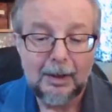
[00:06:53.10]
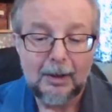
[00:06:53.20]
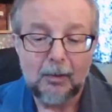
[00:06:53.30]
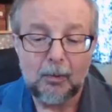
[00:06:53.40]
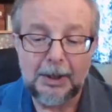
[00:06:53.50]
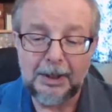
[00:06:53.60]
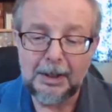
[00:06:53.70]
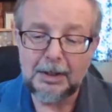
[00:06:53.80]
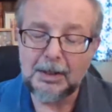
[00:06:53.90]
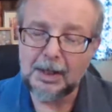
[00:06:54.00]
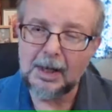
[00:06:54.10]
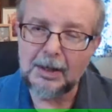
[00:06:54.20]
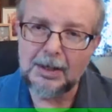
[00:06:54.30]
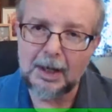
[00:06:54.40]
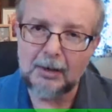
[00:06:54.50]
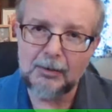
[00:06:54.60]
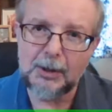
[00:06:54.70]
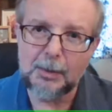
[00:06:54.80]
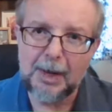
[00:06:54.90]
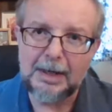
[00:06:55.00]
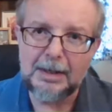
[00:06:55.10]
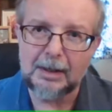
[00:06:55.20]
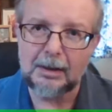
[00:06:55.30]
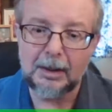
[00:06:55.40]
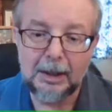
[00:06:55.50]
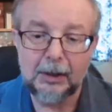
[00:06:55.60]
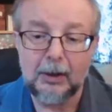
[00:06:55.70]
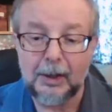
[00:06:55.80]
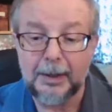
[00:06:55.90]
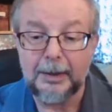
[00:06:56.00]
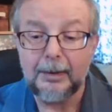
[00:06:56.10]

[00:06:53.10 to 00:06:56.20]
We need to see ourselves as basically good.